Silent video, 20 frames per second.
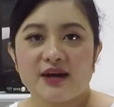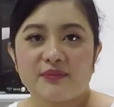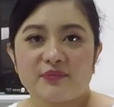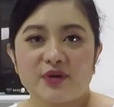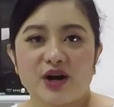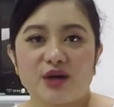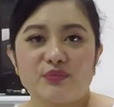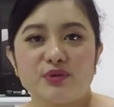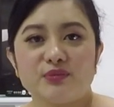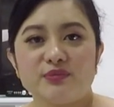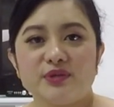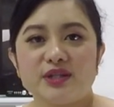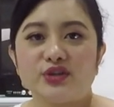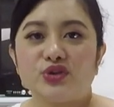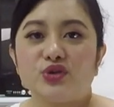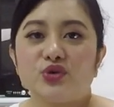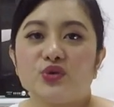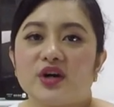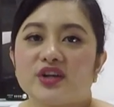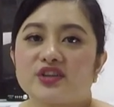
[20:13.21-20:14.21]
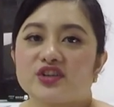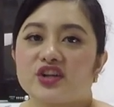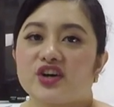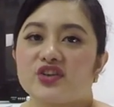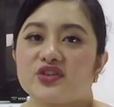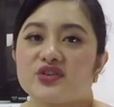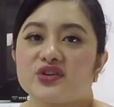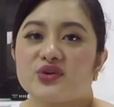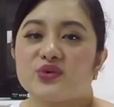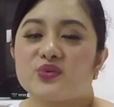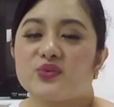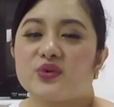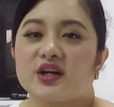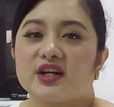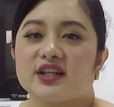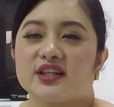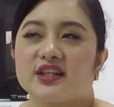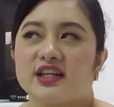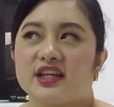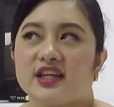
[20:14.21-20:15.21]
probably do another
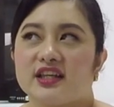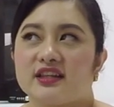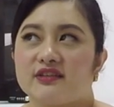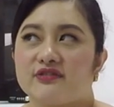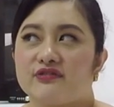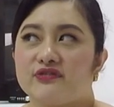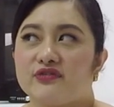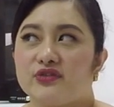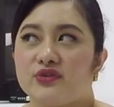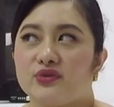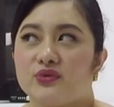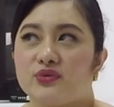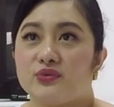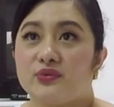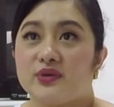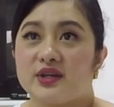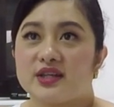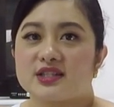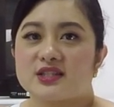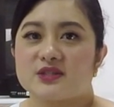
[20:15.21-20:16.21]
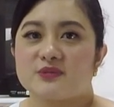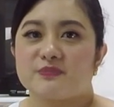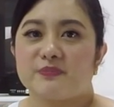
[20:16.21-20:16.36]
one in a few weeks.